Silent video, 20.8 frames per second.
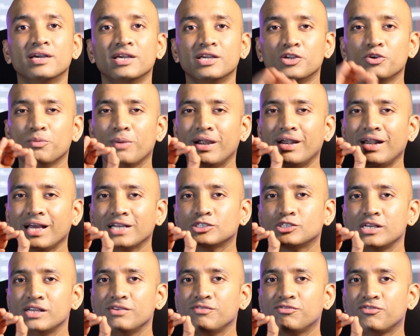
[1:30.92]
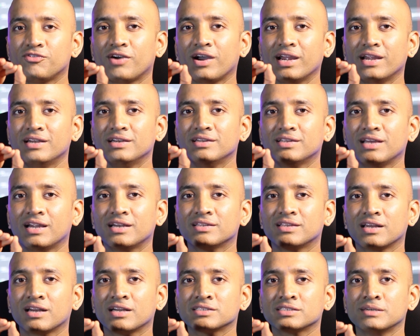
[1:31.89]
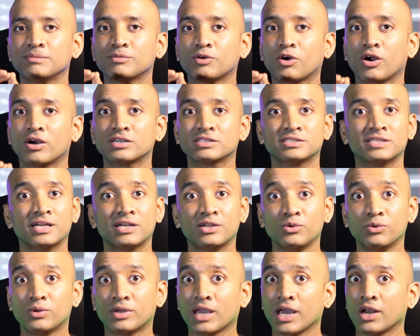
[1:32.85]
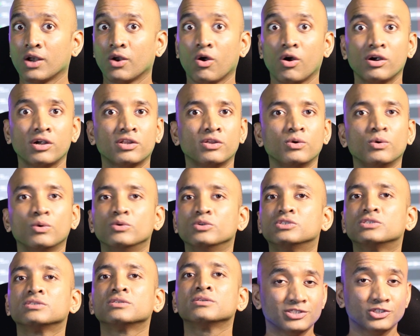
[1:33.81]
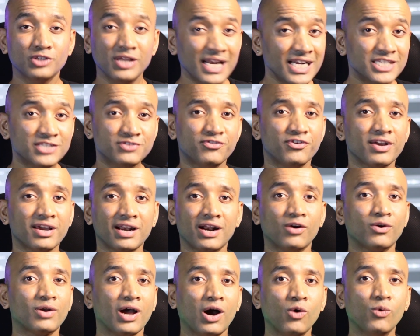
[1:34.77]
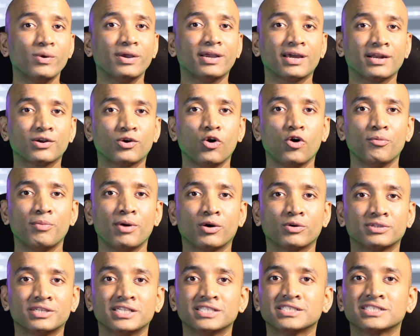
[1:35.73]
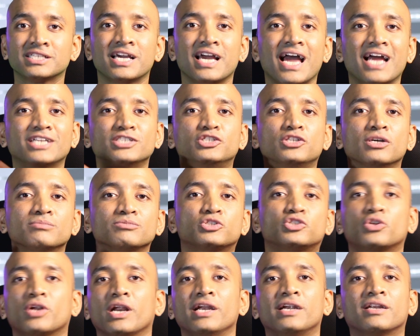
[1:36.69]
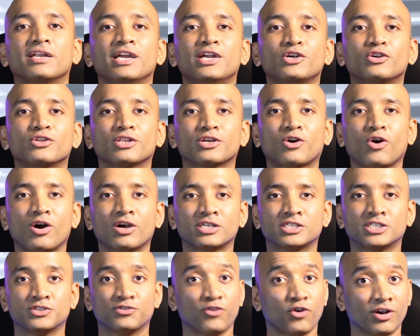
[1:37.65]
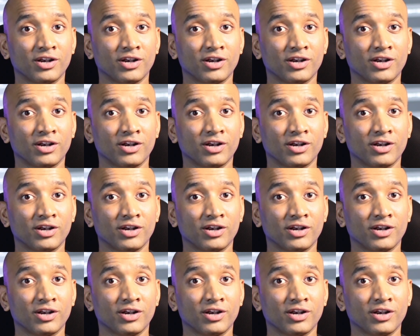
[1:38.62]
you might actually find that there are some chords that you cannot use. So let's figure out how we can go about this and jump straight into the chords for